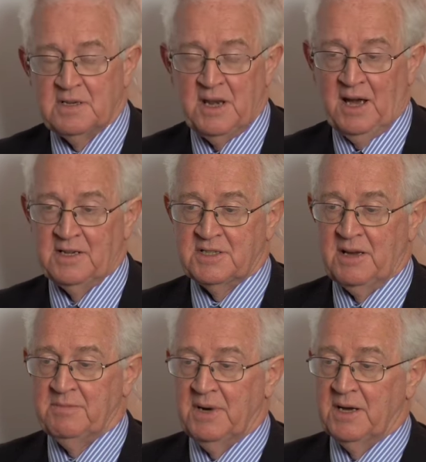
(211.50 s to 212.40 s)

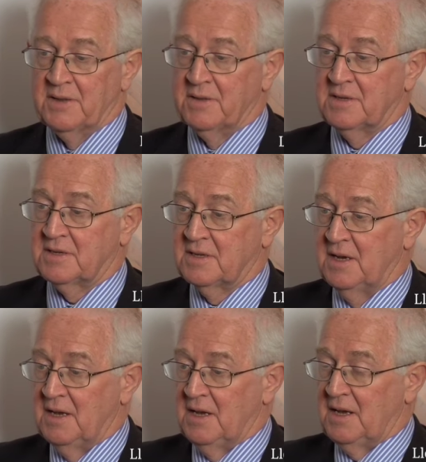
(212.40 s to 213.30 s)
9–10 months,
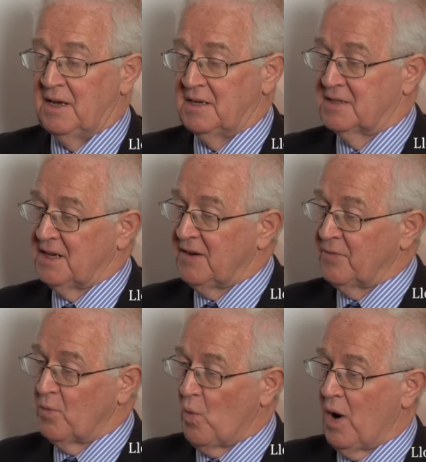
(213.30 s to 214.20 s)
is
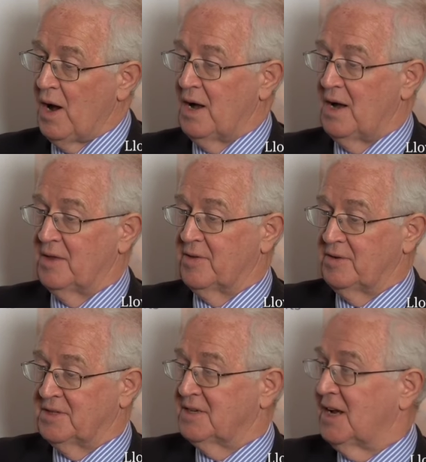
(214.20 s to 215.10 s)
even where there
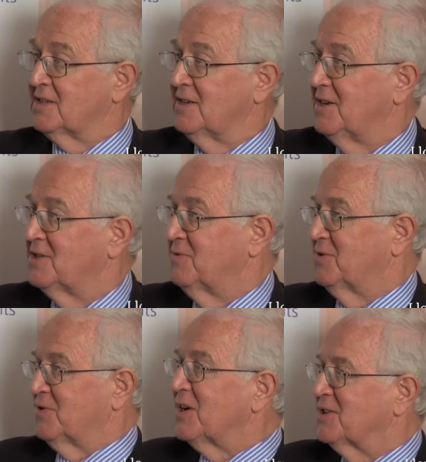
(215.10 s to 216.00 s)
is a destination
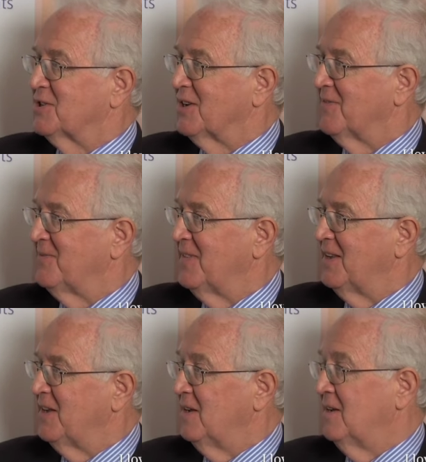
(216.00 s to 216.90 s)
restriction,
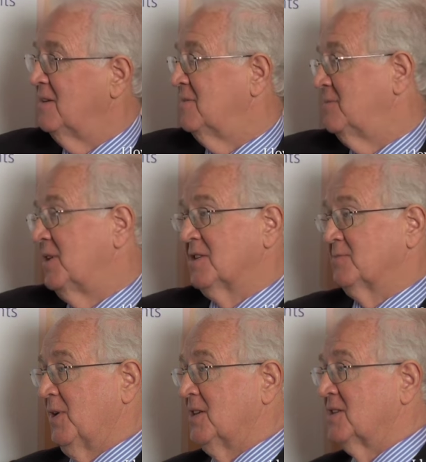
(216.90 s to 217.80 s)
because
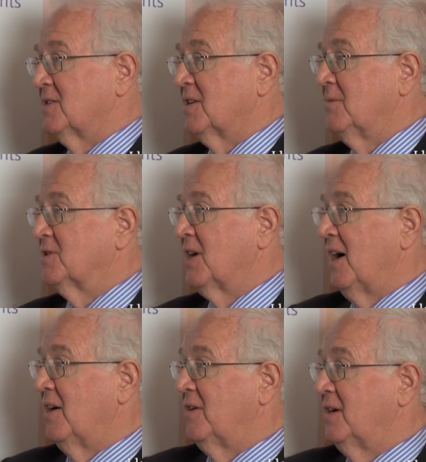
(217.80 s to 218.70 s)
prices are so much
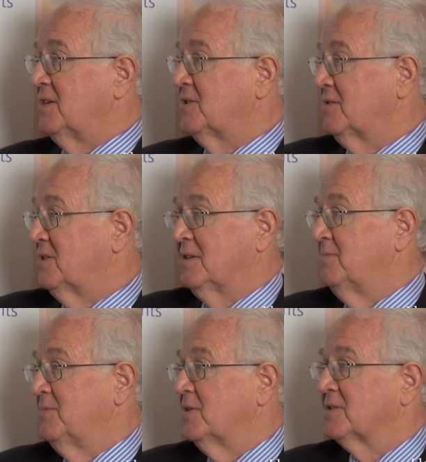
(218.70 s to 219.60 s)
higher in Asia, it's
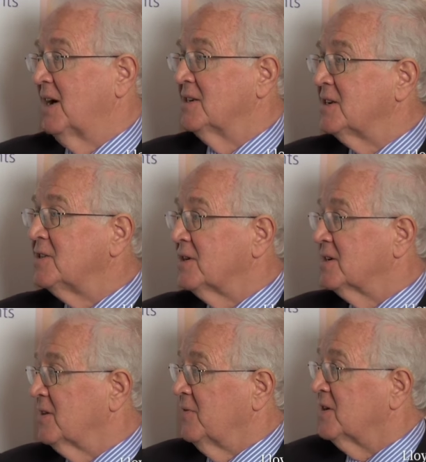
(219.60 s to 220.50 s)
in both sides'
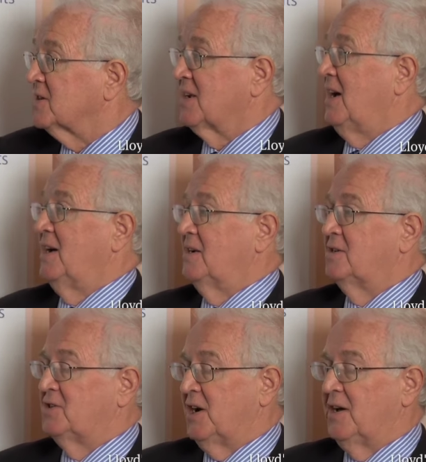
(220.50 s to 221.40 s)
interest. So if you
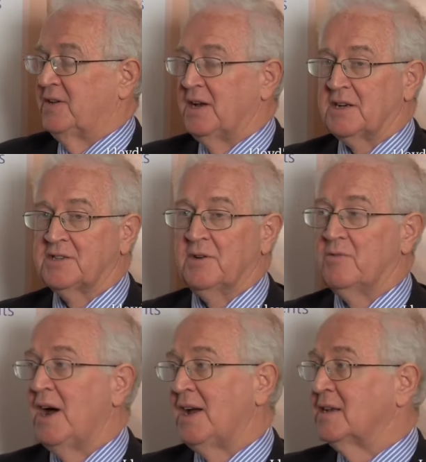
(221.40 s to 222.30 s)
share the extra
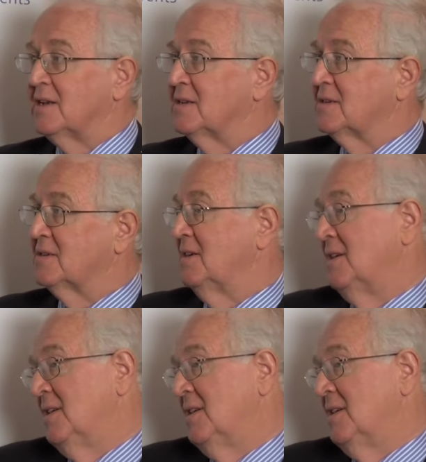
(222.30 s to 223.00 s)
rent,